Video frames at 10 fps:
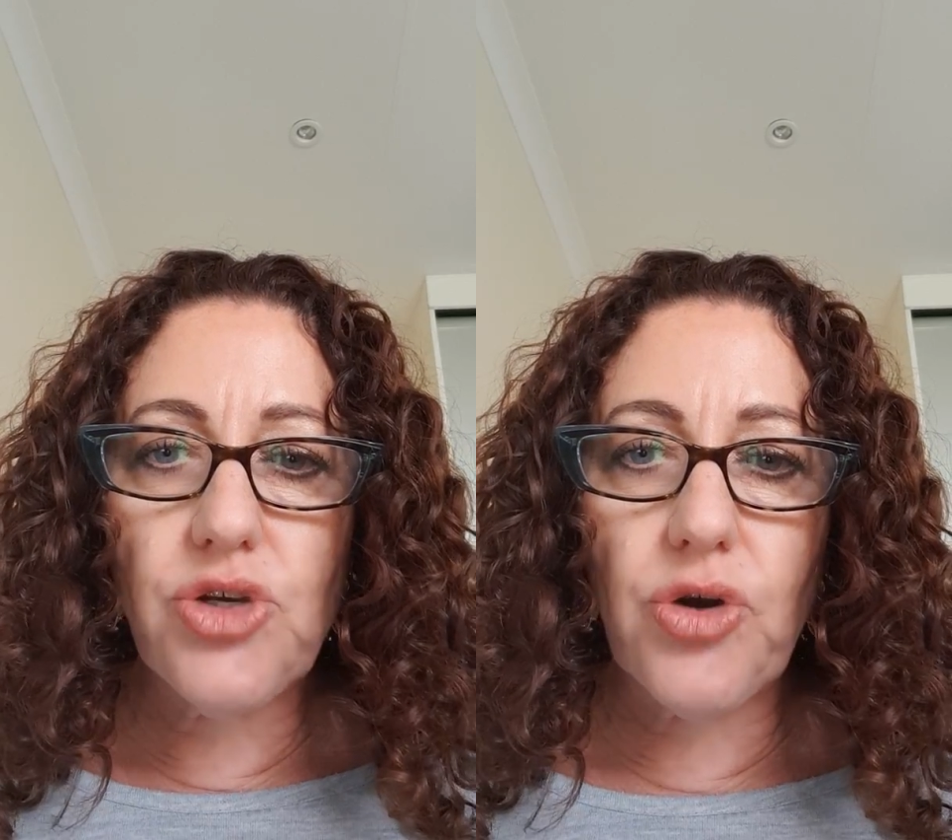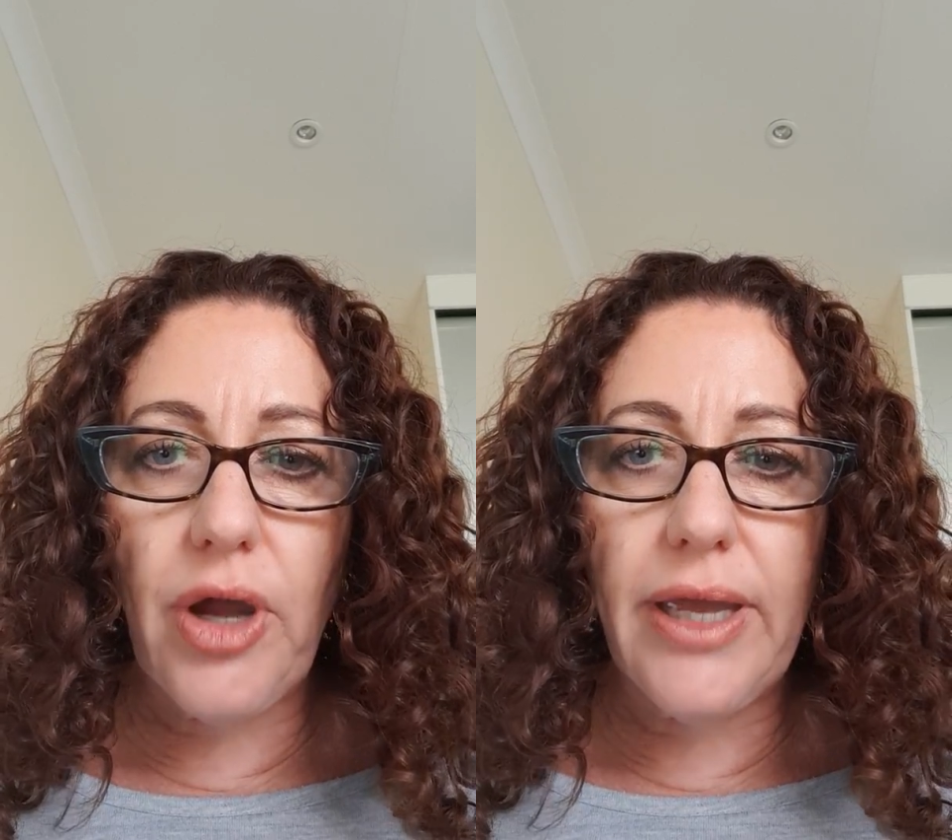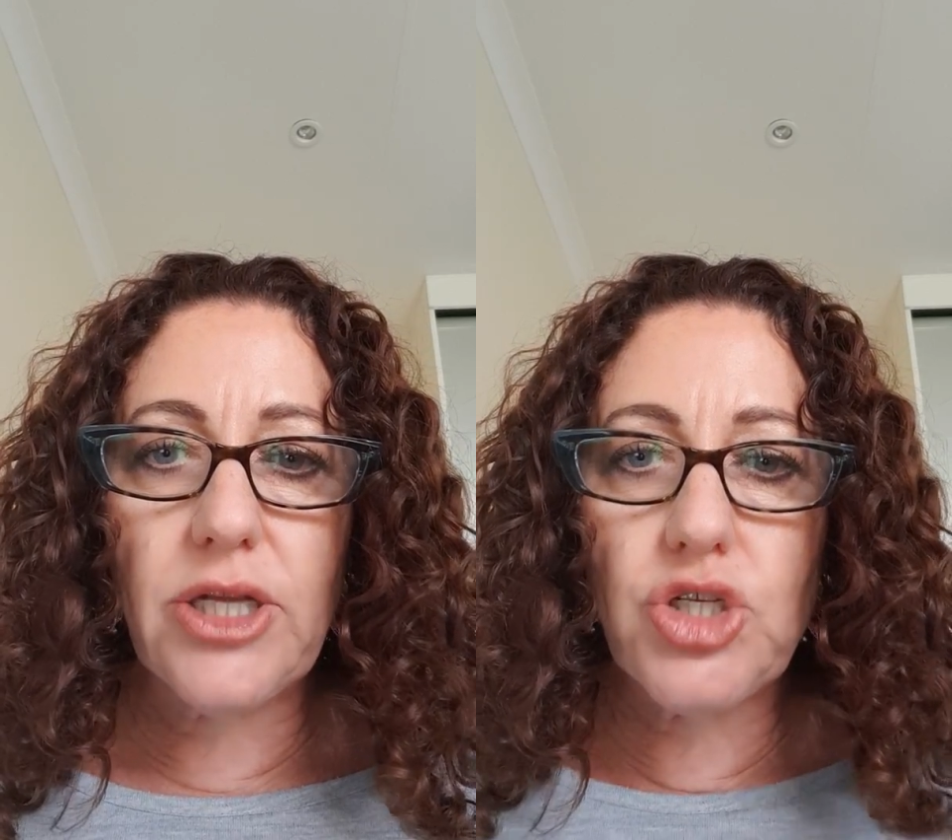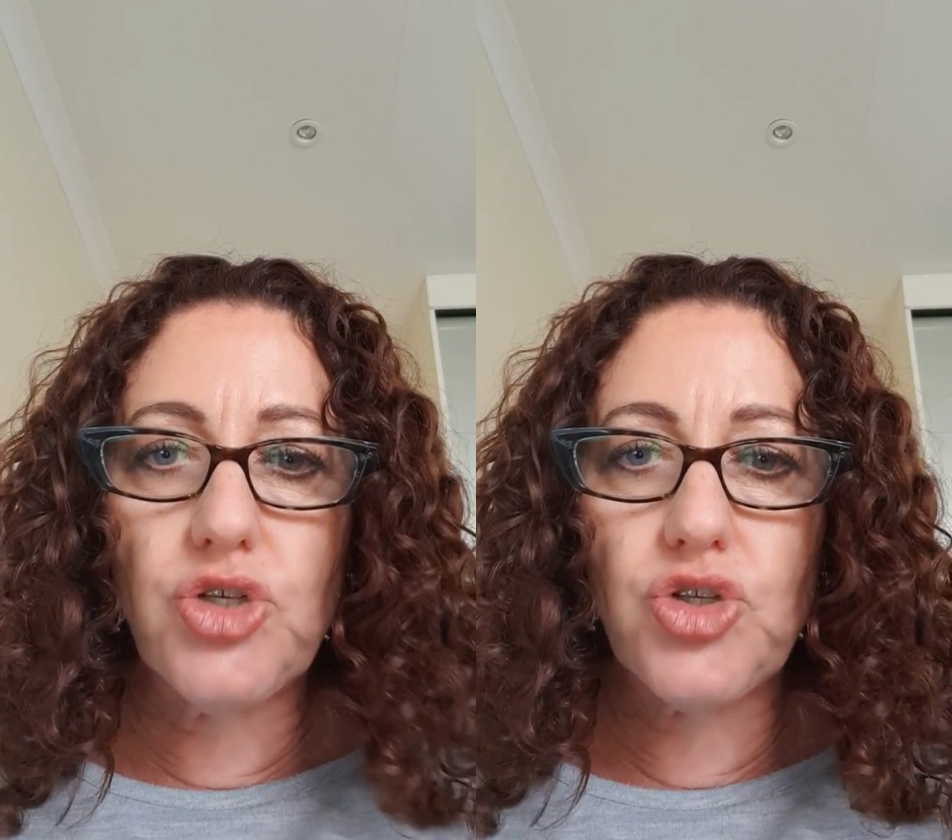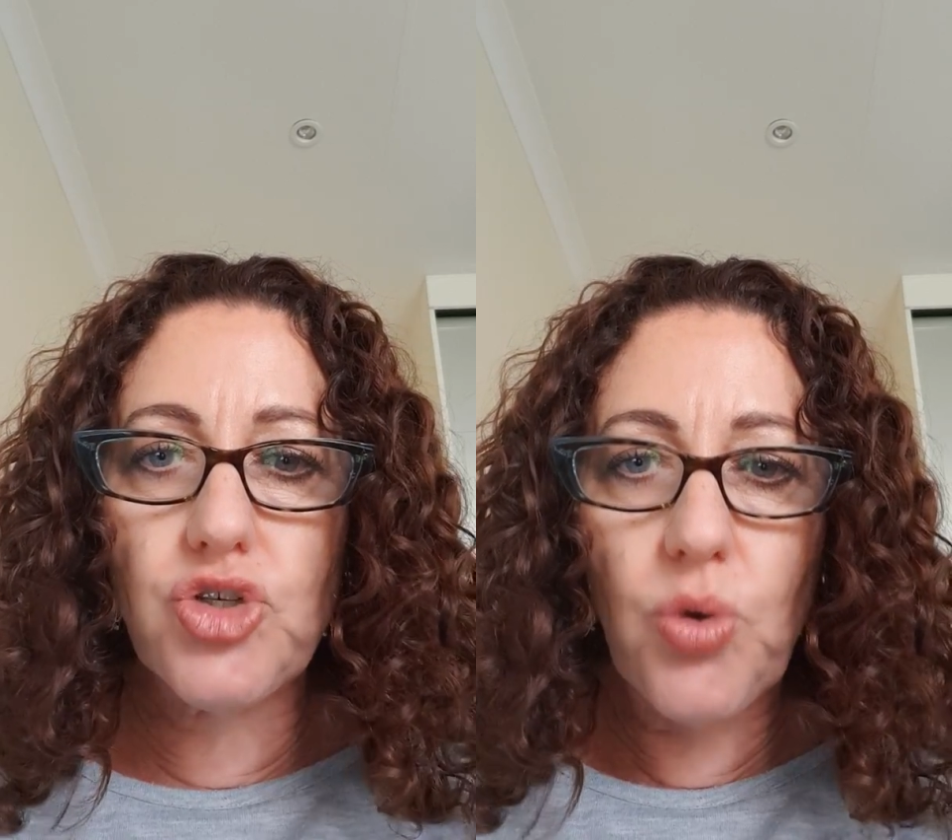you're going
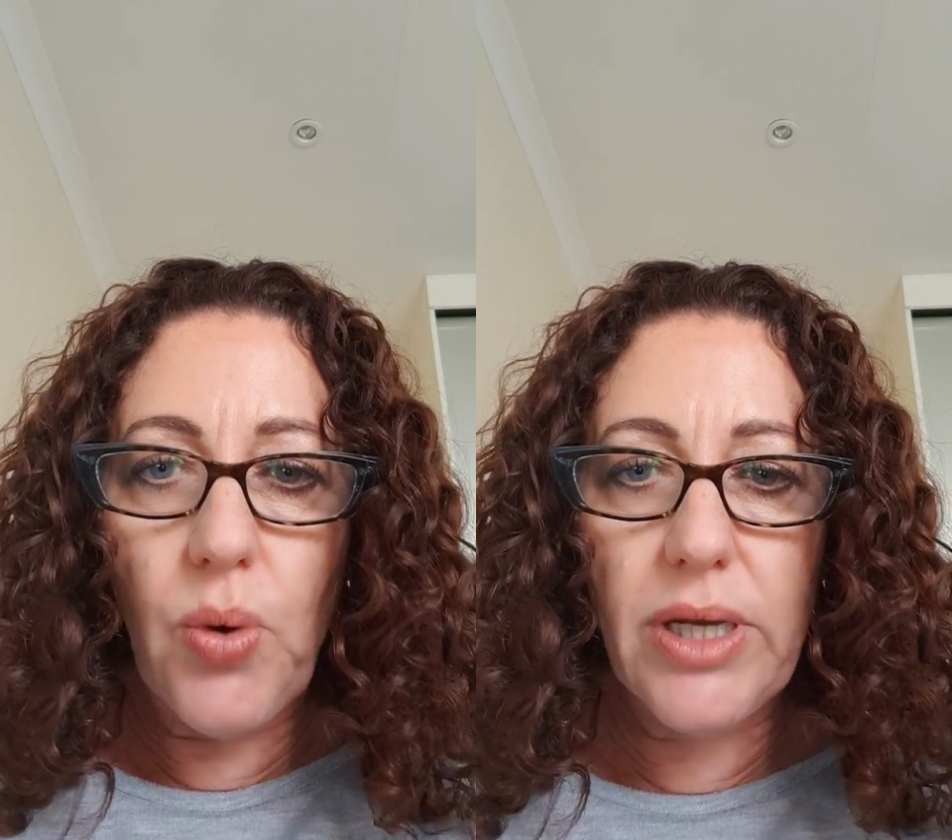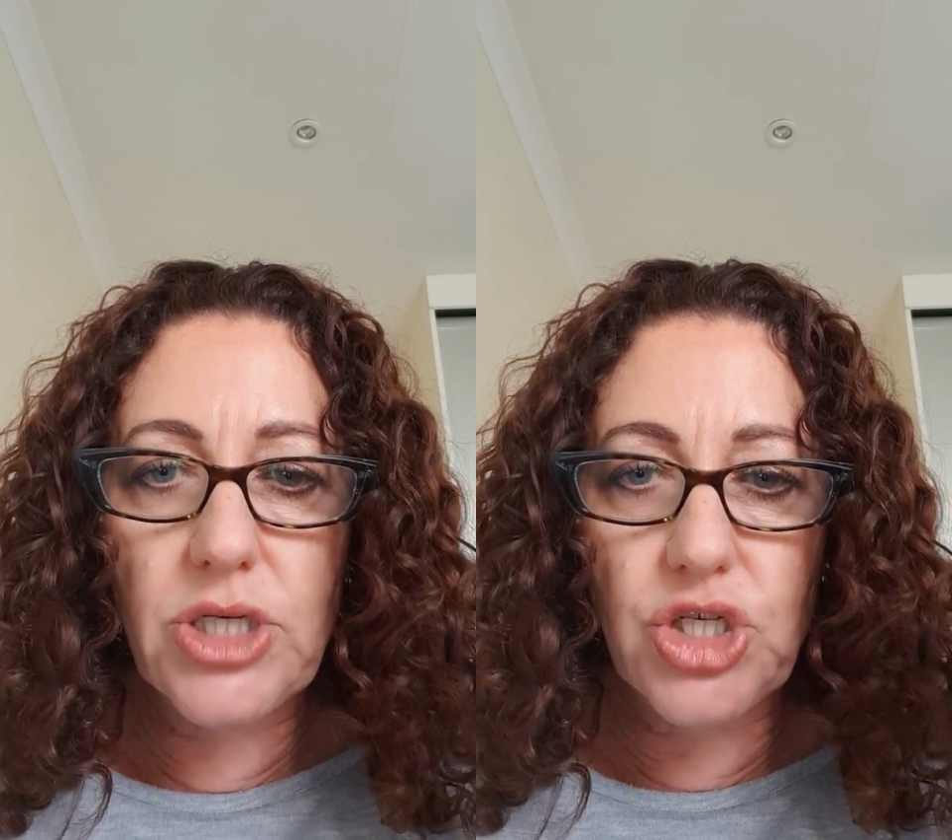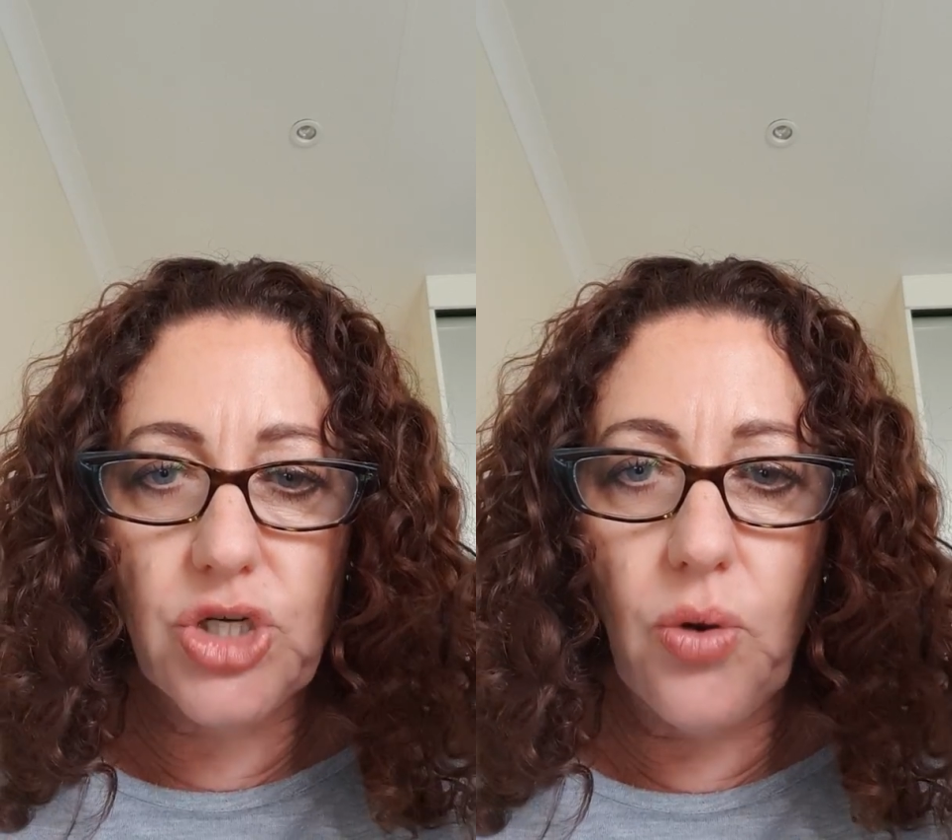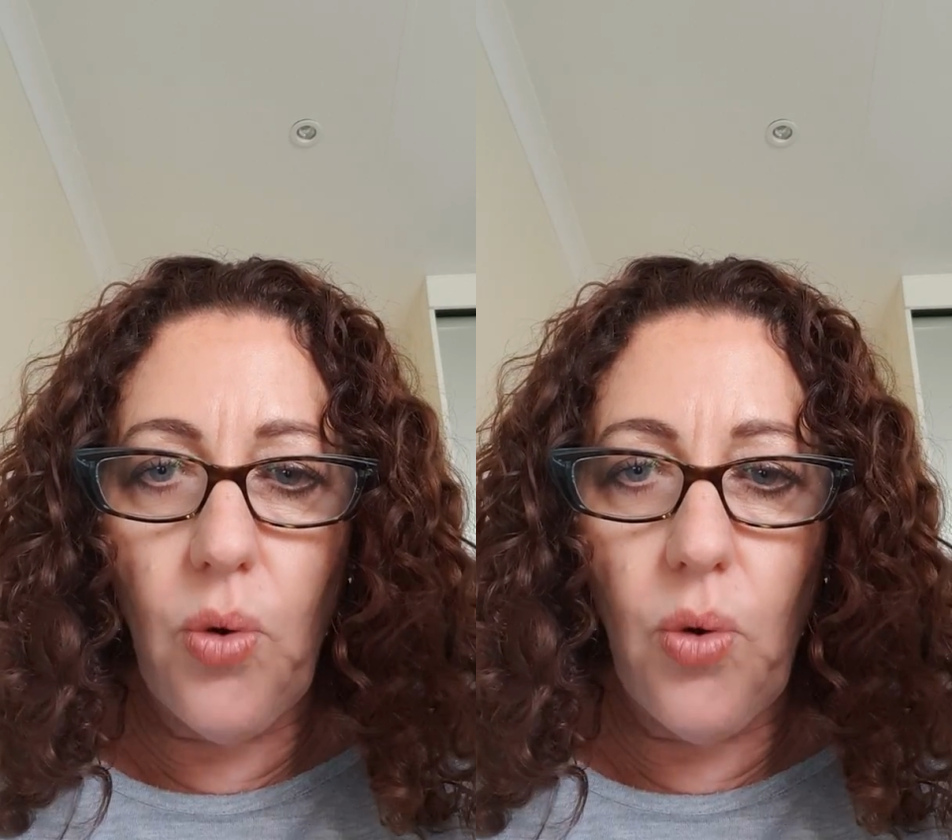to squish